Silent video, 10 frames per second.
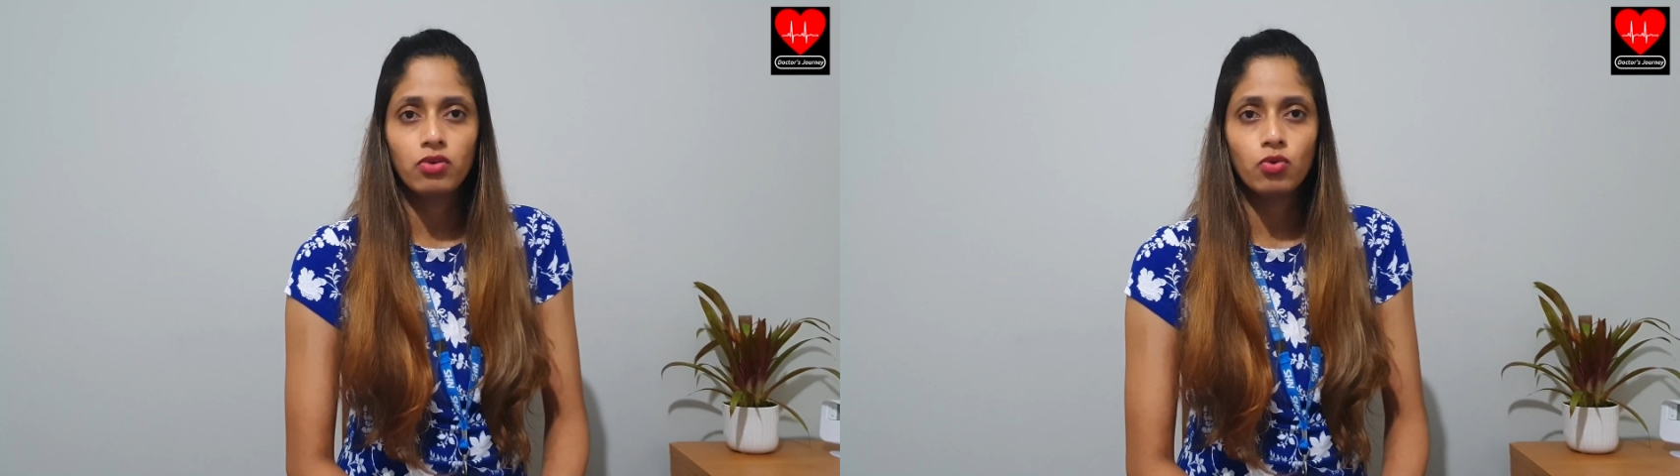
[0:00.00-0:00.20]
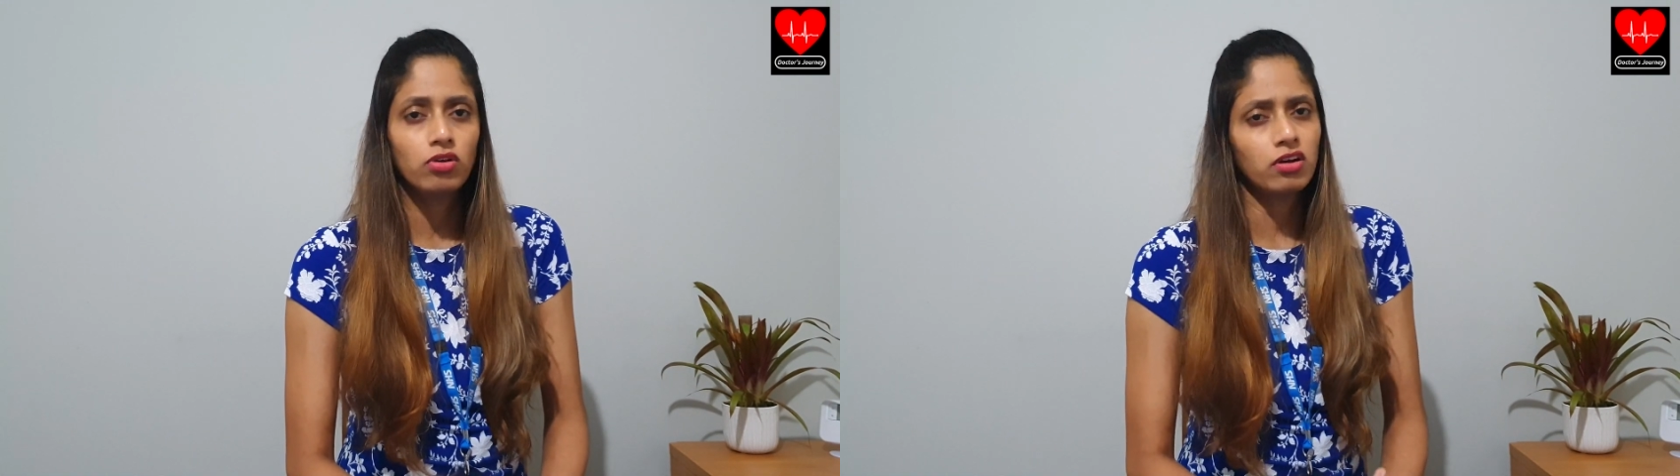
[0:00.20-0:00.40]

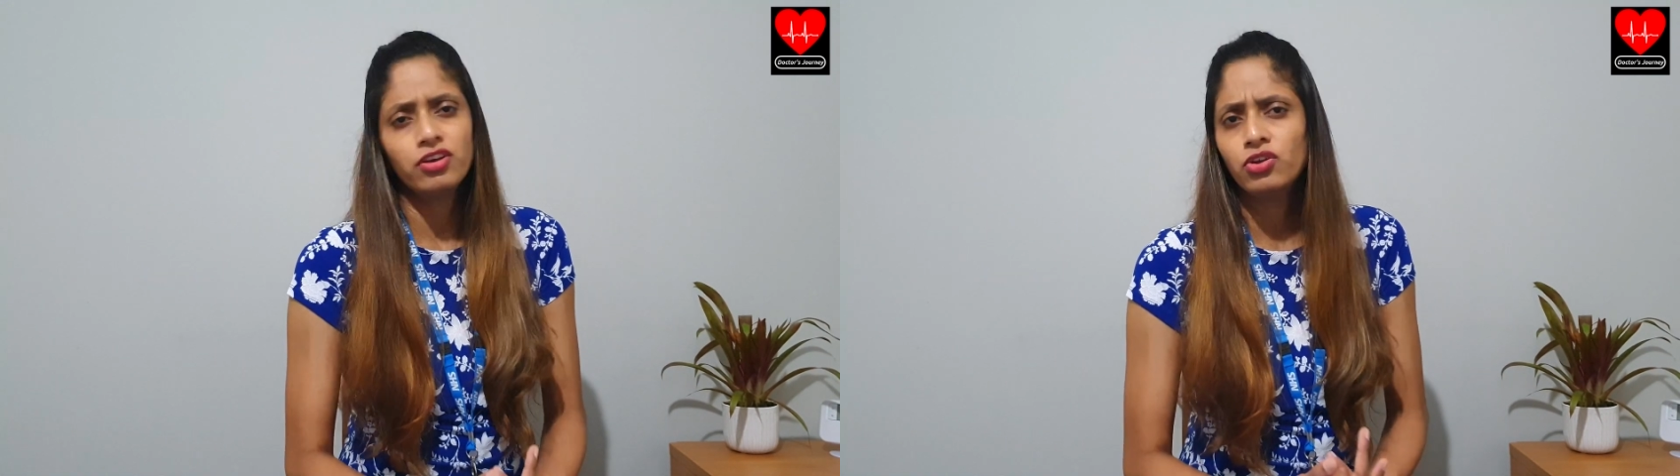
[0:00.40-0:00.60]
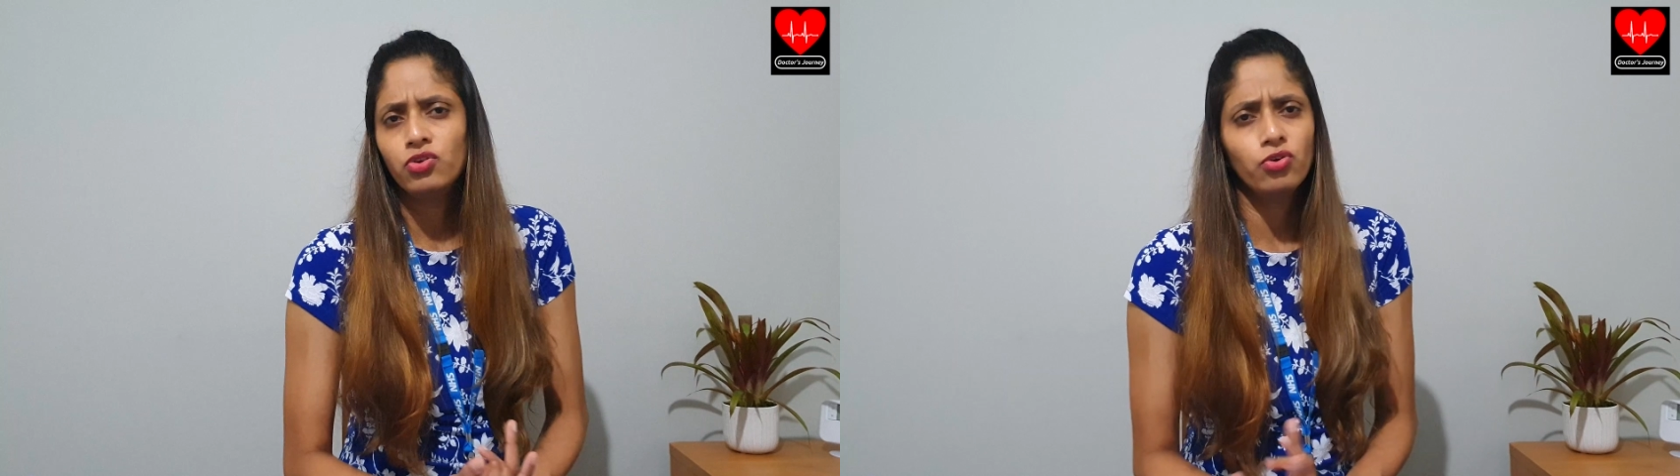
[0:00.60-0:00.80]
to
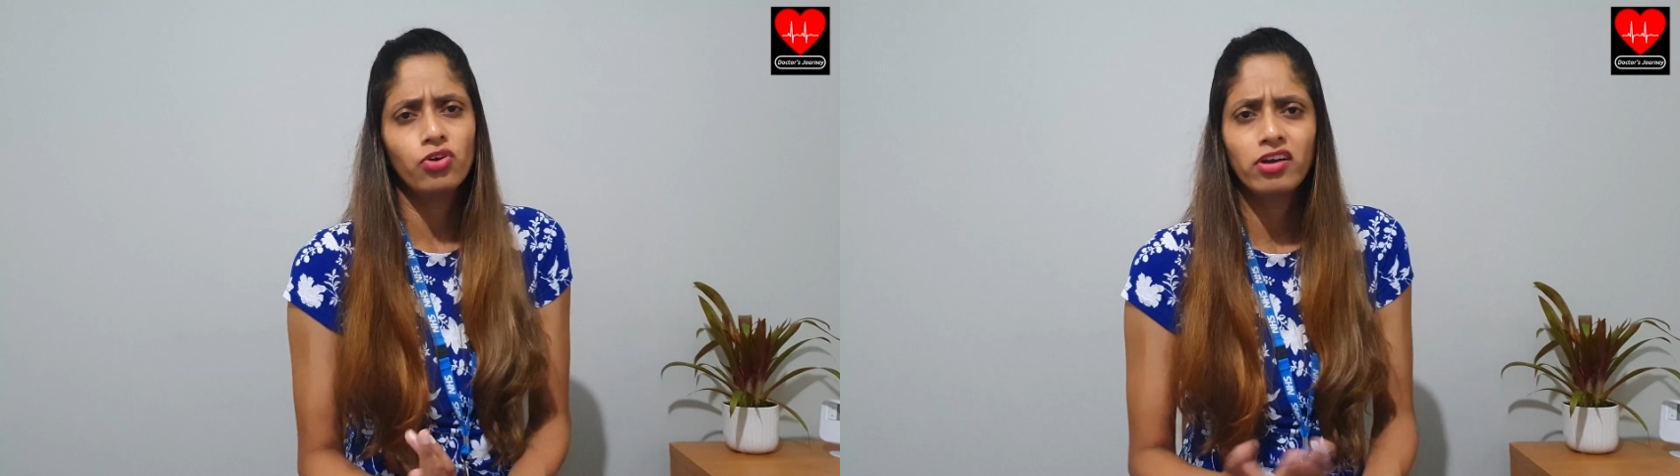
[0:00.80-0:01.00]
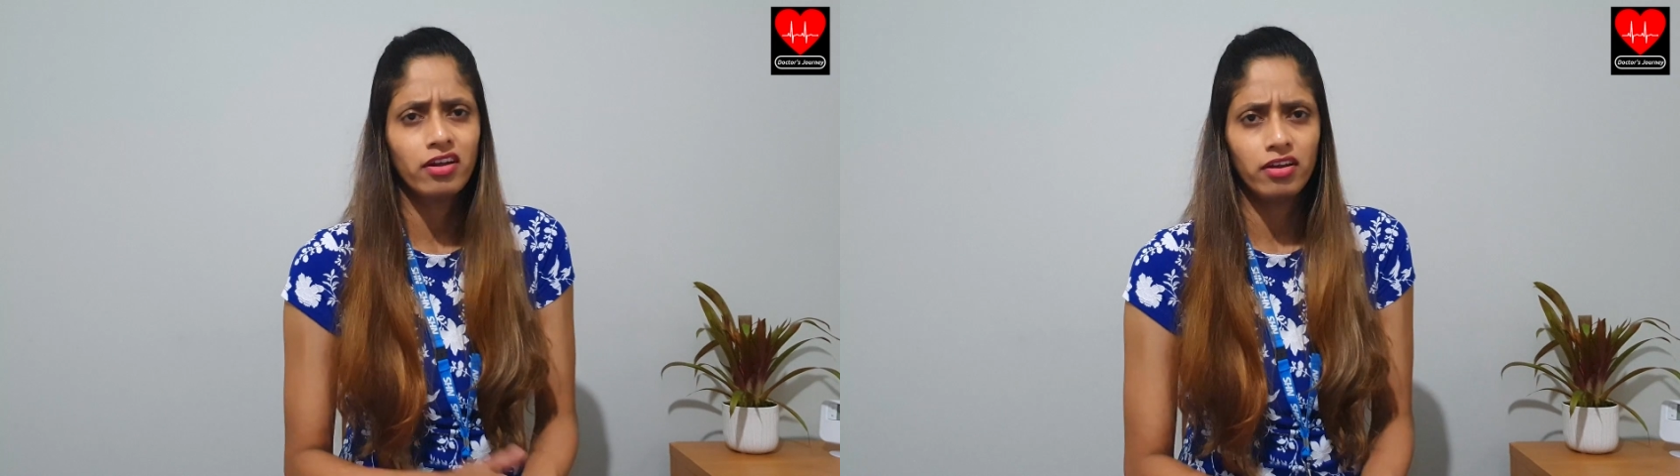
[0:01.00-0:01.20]
continue
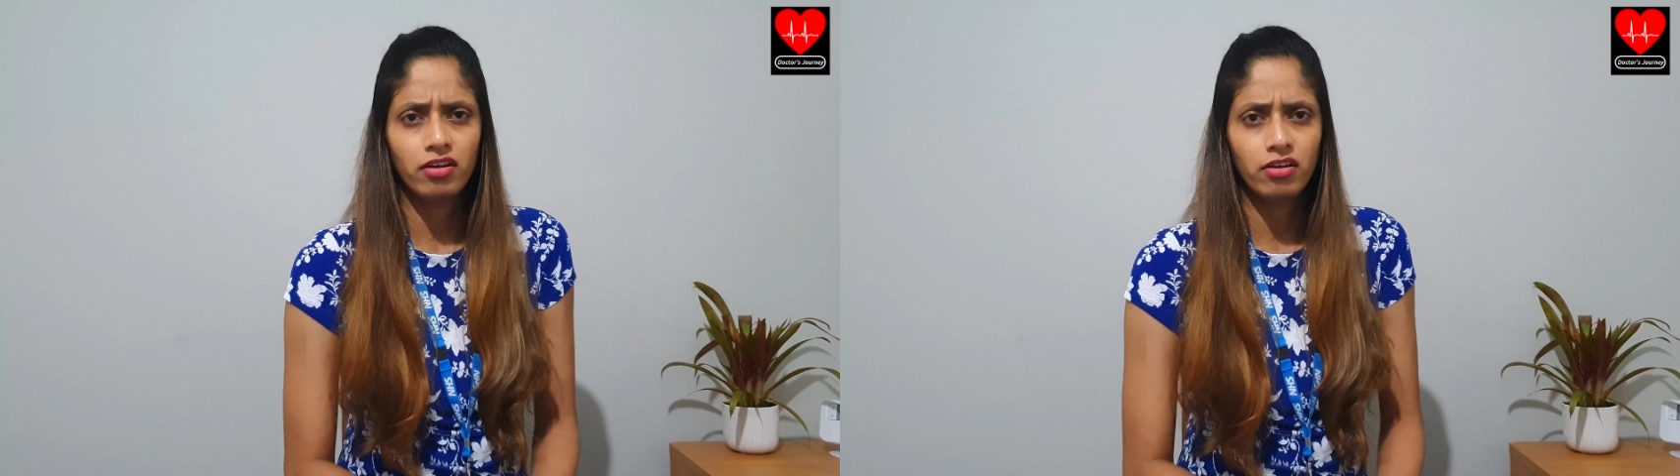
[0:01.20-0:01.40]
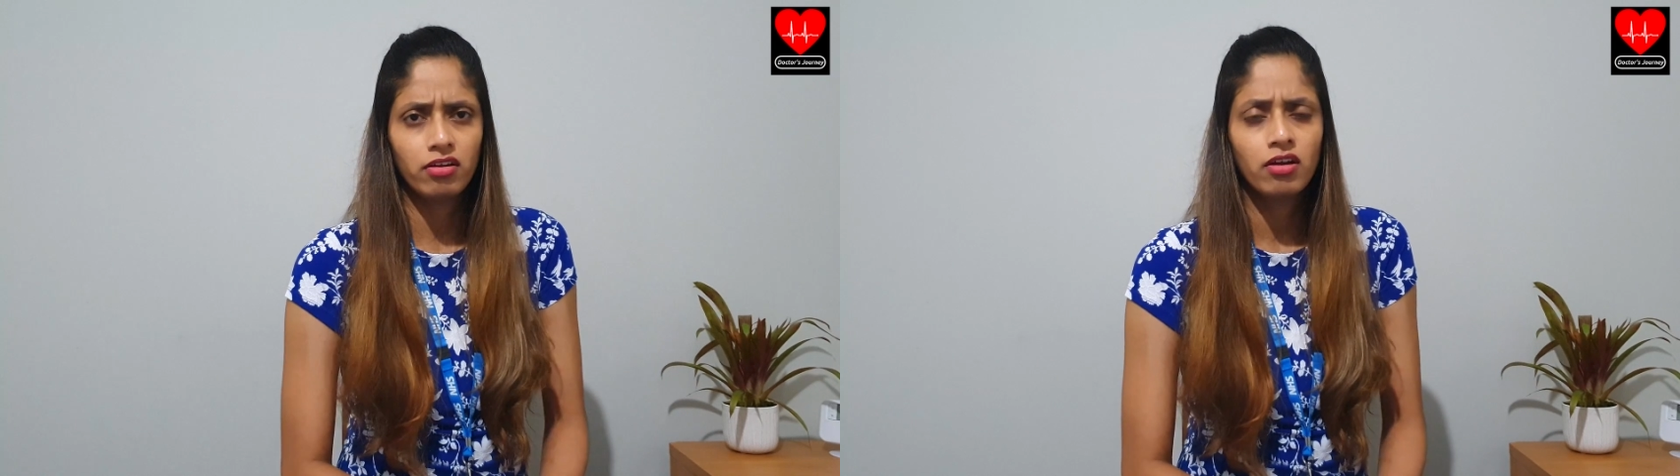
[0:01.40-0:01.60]
your
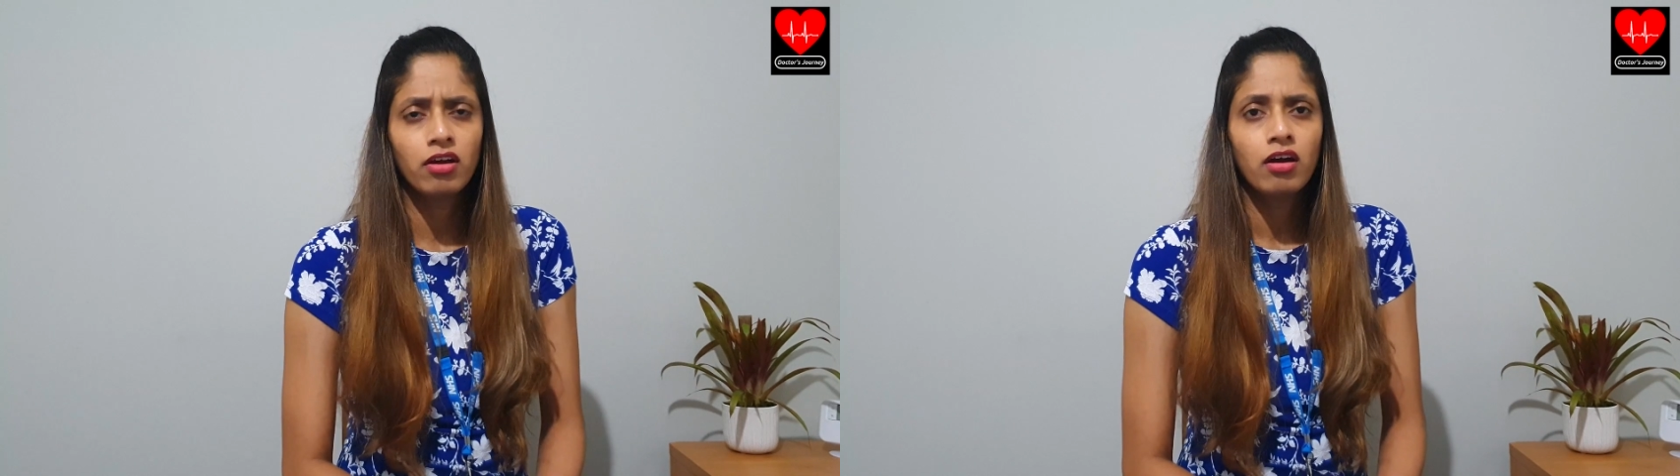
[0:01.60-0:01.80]
career